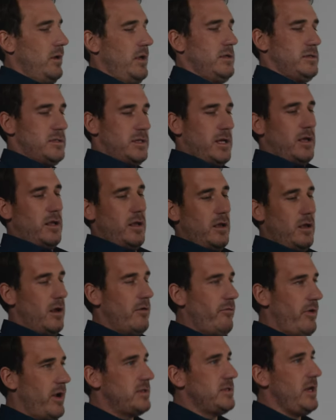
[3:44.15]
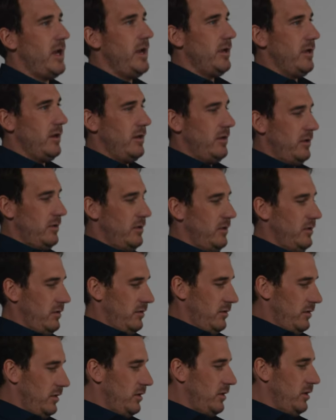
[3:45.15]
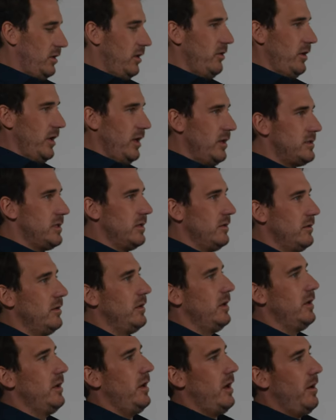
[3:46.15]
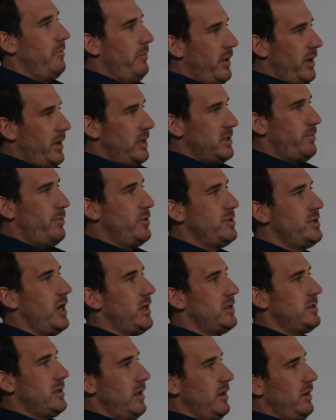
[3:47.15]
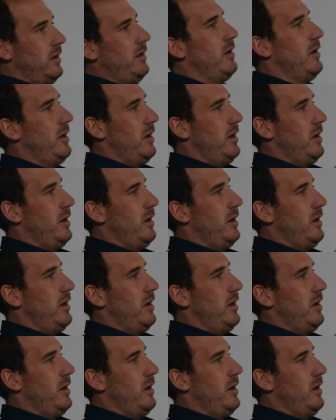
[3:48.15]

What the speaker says: it's taking a rectangular unit, but it's projecting